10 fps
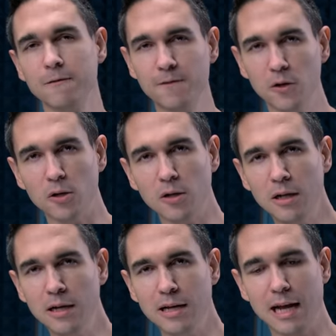to
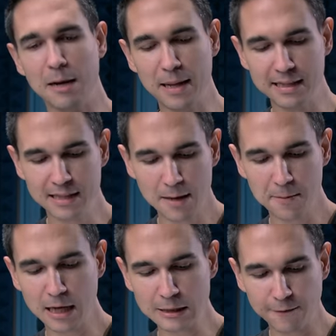full, and by the time
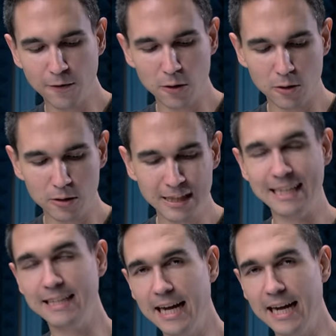it got to full, it